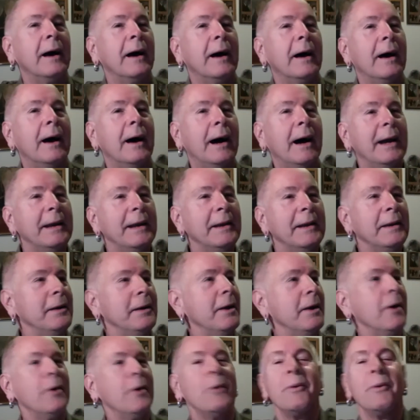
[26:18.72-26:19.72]
I didn't
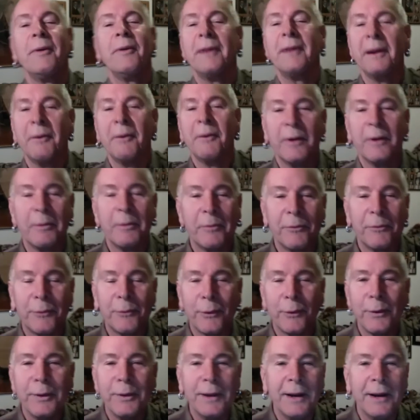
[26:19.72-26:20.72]
know where they were
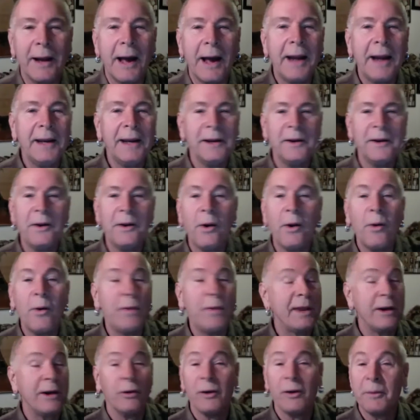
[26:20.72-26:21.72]
before then. I didn't know
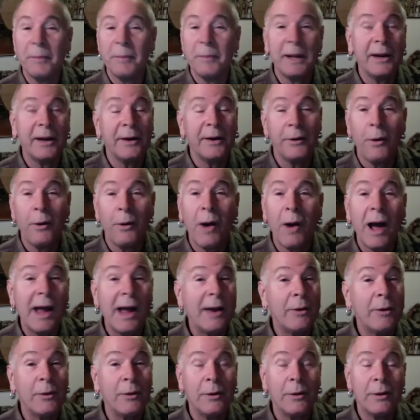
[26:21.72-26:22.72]
they'd only been in
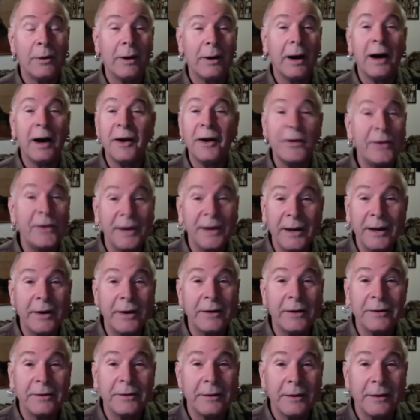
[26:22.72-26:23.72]
Ohio 100
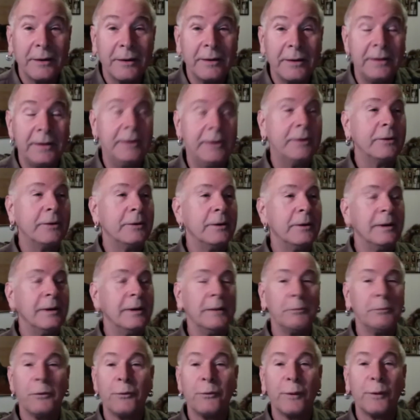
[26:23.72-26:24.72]
years, and
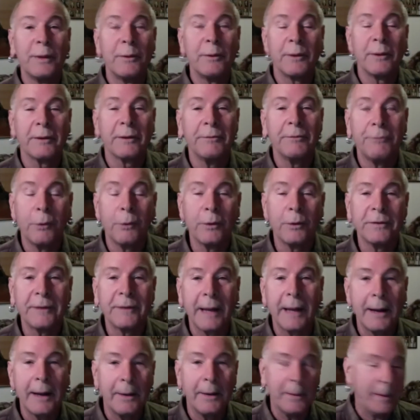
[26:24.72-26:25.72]
before they were forced
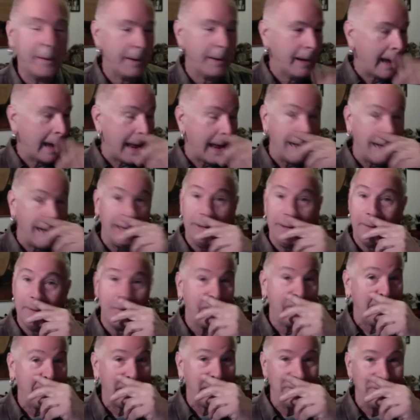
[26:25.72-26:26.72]
out. I didn't know
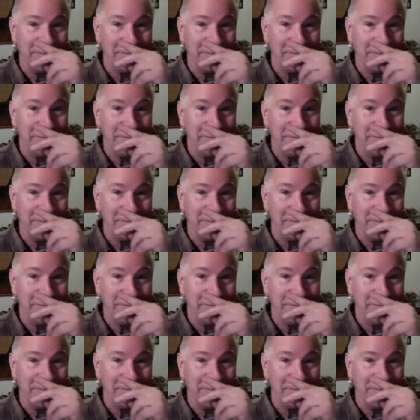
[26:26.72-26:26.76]
that.